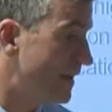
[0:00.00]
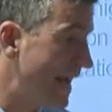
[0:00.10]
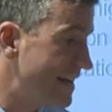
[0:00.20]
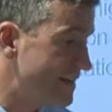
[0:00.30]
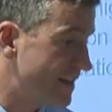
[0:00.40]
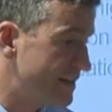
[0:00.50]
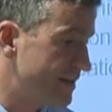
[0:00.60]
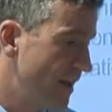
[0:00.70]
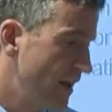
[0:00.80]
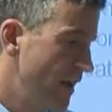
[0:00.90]

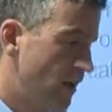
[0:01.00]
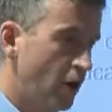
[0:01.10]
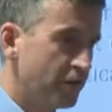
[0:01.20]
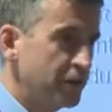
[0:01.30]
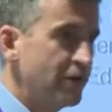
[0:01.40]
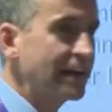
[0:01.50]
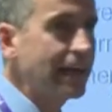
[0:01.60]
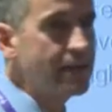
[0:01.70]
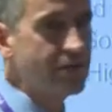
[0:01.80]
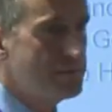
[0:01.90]
cases of the
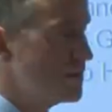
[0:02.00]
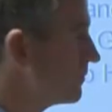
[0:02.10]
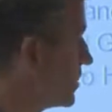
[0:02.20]
regulatory burden